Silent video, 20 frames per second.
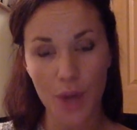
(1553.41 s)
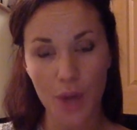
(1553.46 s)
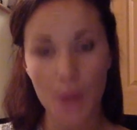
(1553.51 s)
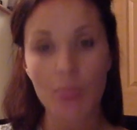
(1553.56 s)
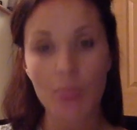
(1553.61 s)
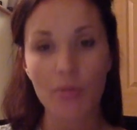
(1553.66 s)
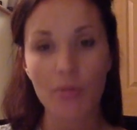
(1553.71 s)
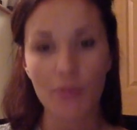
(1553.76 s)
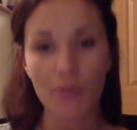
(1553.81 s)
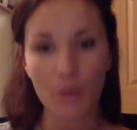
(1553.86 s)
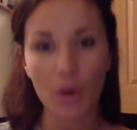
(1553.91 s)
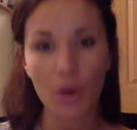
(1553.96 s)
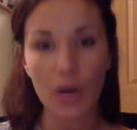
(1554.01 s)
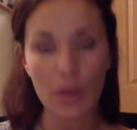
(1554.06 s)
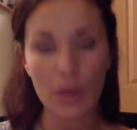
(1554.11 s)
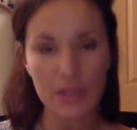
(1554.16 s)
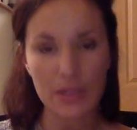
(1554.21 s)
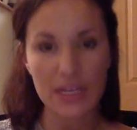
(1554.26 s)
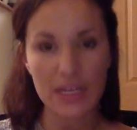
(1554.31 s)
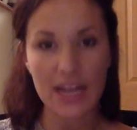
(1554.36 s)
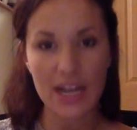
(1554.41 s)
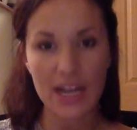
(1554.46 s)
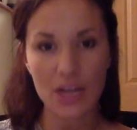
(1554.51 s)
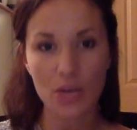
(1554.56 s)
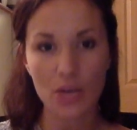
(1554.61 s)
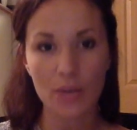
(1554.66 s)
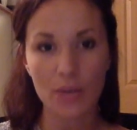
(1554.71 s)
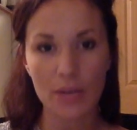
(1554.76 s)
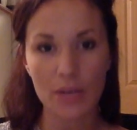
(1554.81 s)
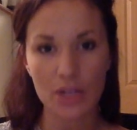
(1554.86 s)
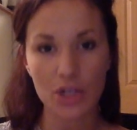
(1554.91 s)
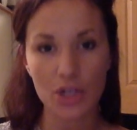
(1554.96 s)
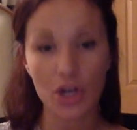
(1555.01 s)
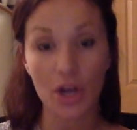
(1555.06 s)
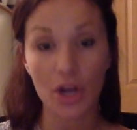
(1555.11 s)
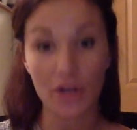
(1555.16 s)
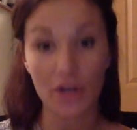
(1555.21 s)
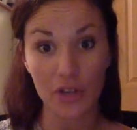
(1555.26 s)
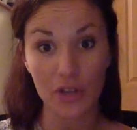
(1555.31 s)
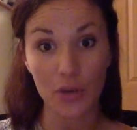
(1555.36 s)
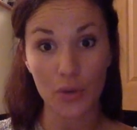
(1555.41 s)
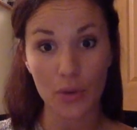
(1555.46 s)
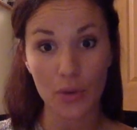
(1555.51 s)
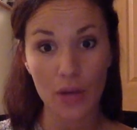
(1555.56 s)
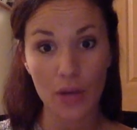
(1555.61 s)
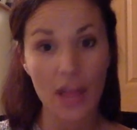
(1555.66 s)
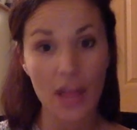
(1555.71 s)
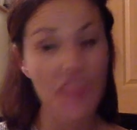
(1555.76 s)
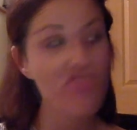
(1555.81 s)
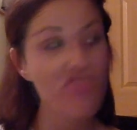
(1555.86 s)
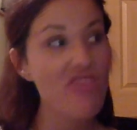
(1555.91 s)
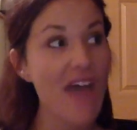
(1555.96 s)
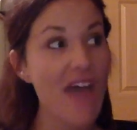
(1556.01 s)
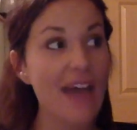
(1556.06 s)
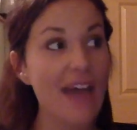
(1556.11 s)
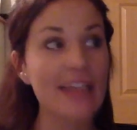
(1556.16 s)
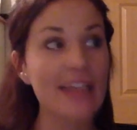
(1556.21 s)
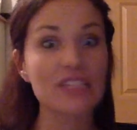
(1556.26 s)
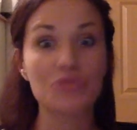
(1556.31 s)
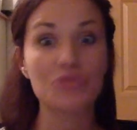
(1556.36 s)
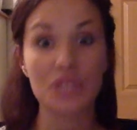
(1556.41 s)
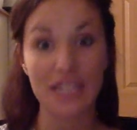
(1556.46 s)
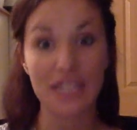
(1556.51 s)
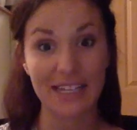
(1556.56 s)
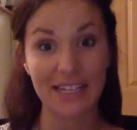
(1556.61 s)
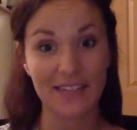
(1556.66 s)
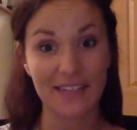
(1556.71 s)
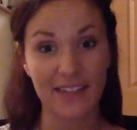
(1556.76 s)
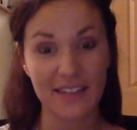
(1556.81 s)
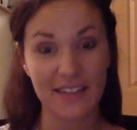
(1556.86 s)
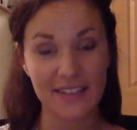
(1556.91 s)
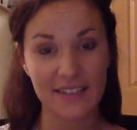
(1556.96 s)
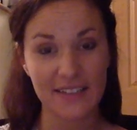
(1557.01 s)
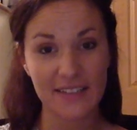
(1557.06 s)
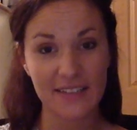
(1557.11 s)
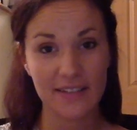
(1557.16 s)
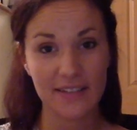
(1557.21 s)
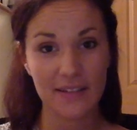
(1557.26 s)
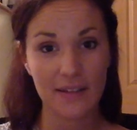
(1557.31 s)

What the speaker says: before it was an actual picture of you. That is ridiculous.